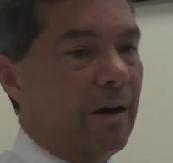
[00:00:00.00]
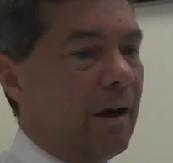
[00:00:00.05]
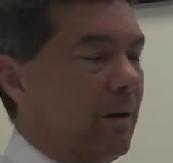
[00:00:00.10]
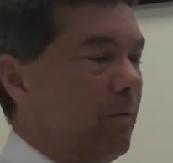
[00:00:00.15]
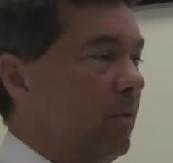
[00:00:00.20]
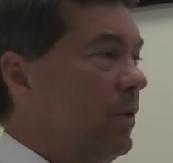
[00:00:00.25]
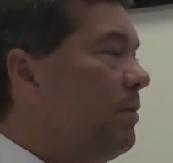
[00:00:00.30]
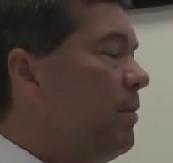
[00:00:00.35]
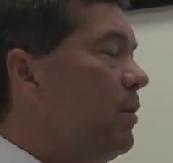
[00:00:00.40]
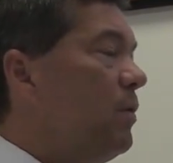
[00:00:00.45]

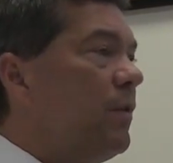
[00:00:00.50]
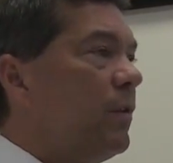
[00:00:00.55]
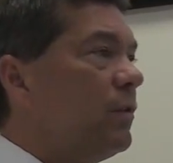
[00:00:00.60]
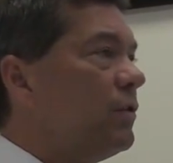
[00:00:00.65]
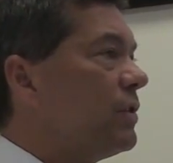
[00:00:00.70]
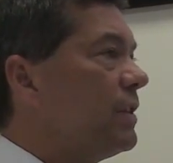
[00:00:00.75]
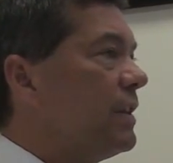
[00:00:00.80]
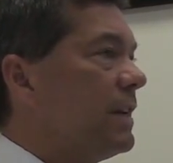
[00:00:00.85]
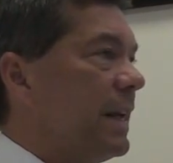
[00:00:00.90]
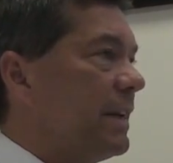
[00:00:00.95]
And we move on
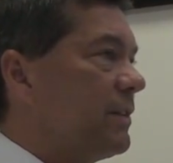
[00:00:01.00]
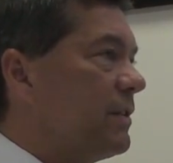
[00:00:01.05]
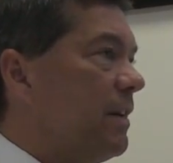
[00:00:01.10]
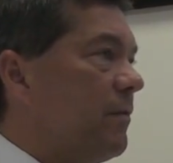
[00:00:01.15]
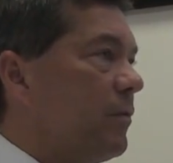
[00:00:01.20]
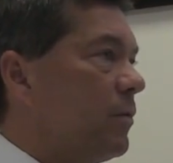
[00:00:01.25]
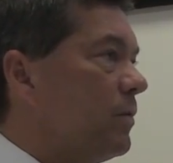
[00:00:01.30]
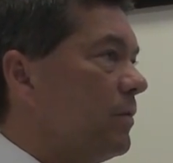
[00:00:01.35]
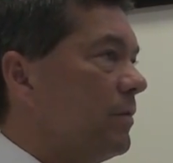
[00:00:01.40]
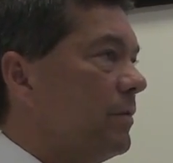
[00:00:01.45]
to the next
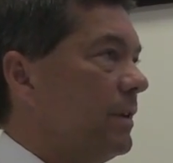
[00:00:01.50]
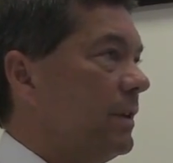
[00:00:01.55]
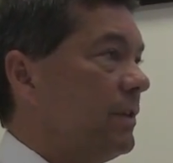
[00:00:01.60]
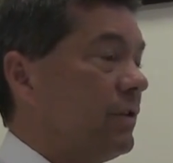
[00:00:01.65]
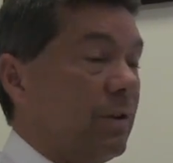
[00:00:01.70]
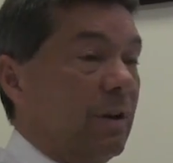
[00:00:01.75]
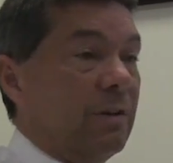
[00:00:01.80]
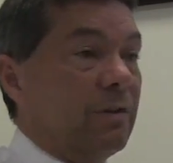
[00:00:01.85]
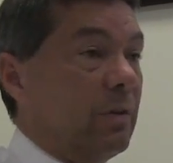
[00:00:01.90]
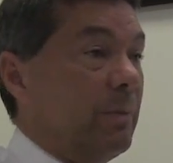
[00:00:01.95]
level.
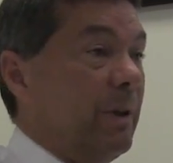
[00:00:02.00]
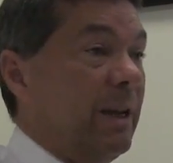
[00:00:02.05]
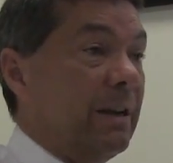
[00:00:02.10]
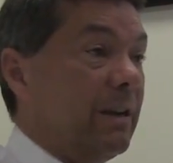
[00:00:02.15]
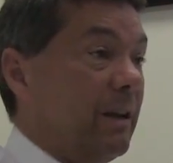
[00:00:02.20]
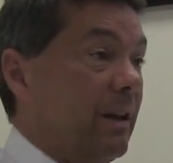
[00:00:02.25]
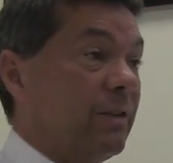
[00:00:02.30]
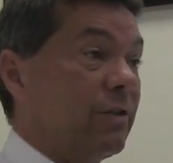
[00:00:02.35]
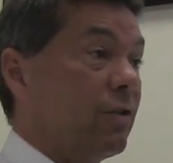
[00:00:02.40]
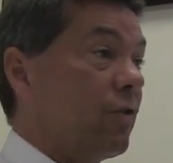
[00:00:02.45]
To me,
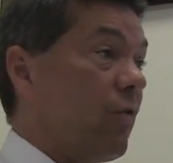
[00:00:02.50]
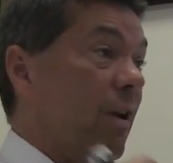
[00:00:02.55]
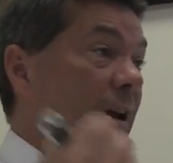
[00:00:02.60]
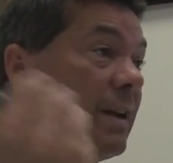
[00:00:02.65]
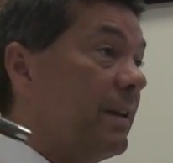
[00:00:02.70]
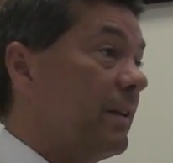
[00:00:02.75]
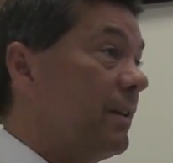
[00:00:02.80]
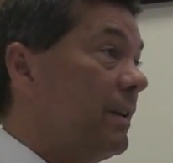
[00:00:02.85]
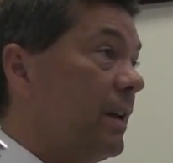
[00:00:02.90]
it's great.